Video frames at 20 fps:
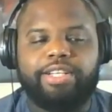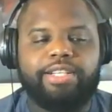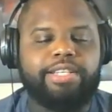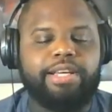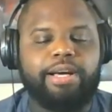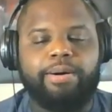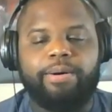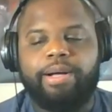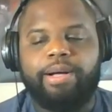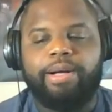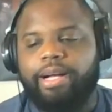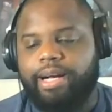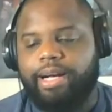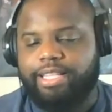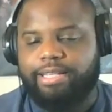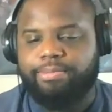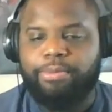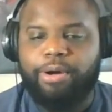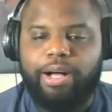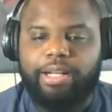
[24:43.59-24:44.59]
And so
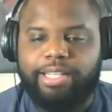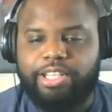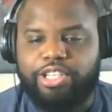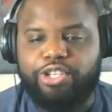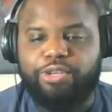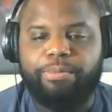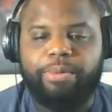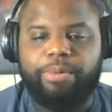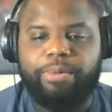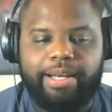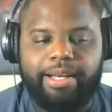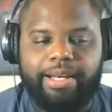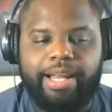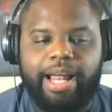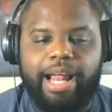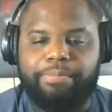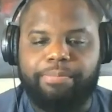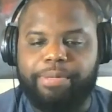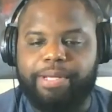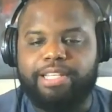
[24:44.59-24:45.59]
a small issue might
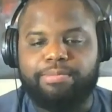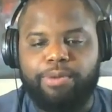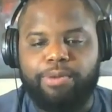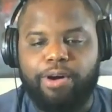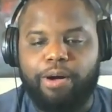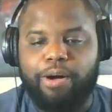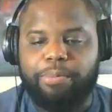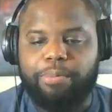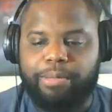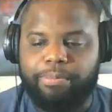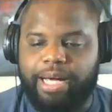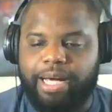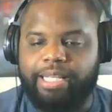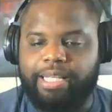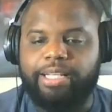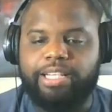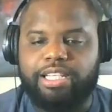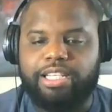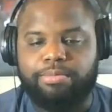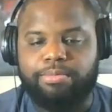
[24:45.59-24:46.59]
not be small, but it might
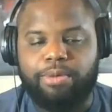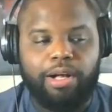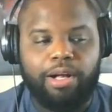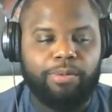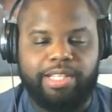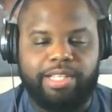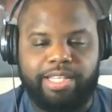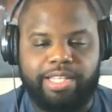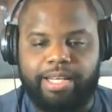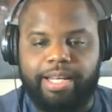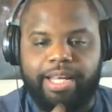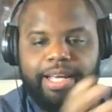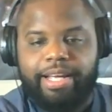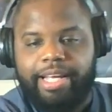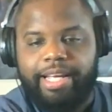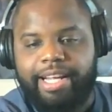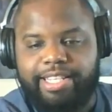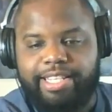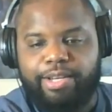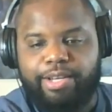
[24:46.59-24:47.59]
look small. Once it
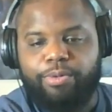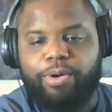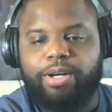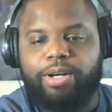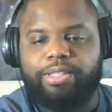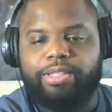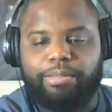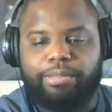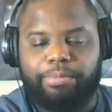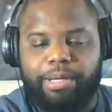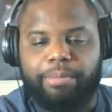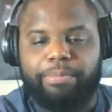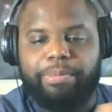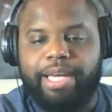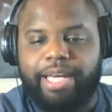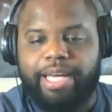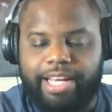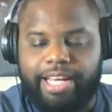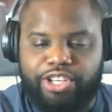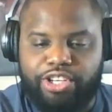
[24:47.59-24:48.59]
hits the world, it'll be a
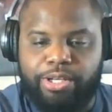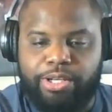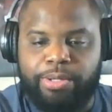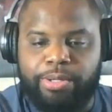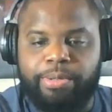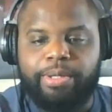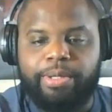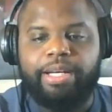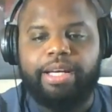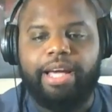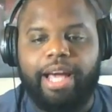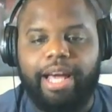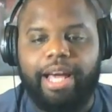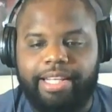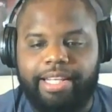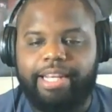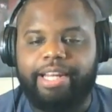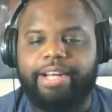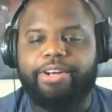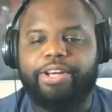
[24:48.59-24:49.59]
big issue.
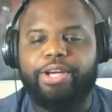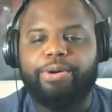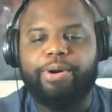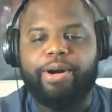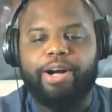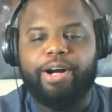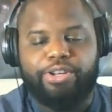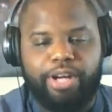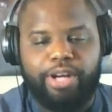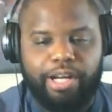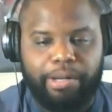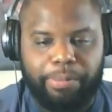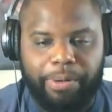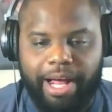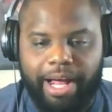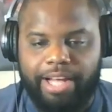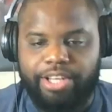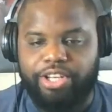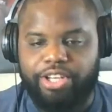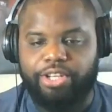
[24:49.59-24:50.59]
And then here you are trying to
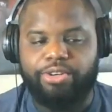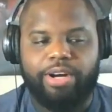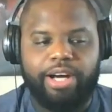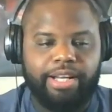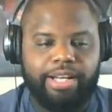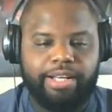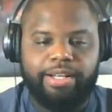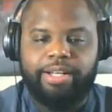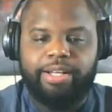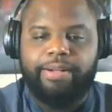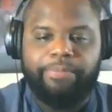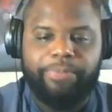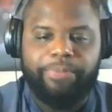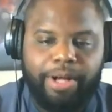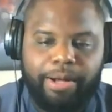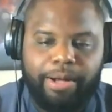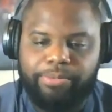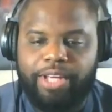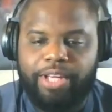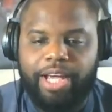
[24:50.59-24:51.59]
patch it, trying to
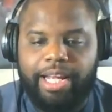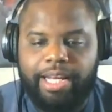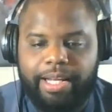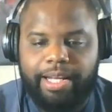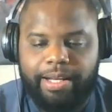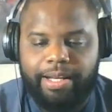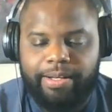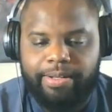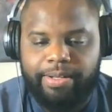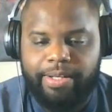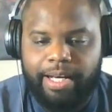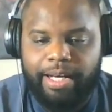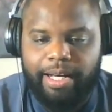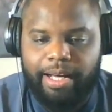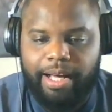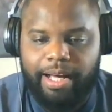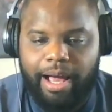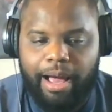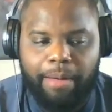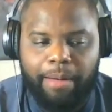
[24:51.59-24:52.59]
update it. And
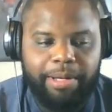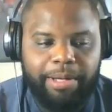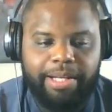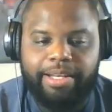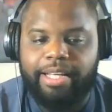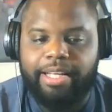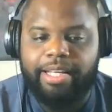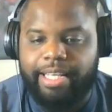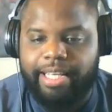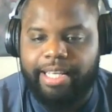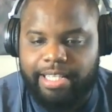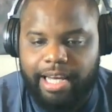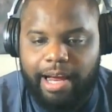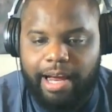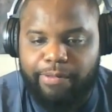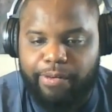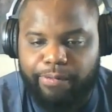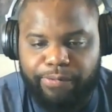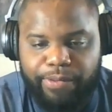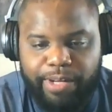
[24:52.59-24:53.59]
uh, I mean, nothing is
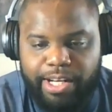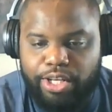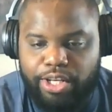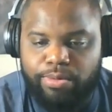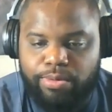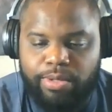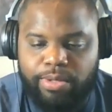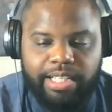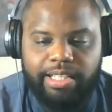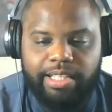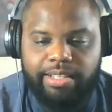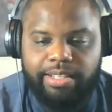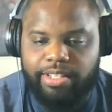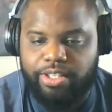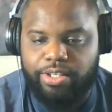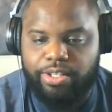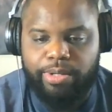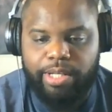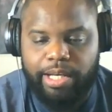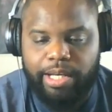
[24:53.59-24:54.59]
ever finished once it leaves the
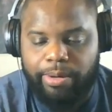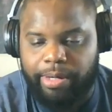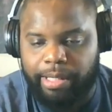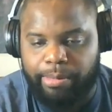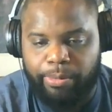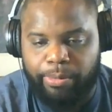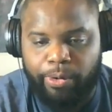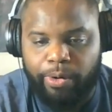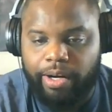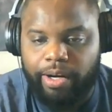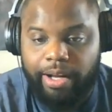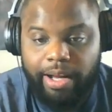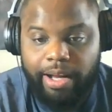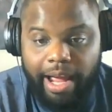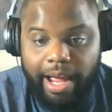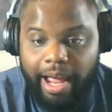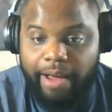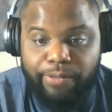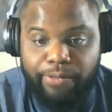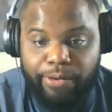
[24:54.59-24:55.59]
studio anymore,
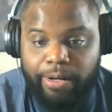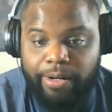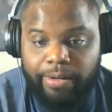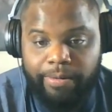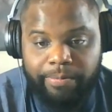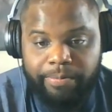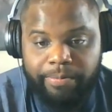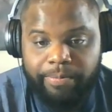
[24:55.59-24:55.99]
ever.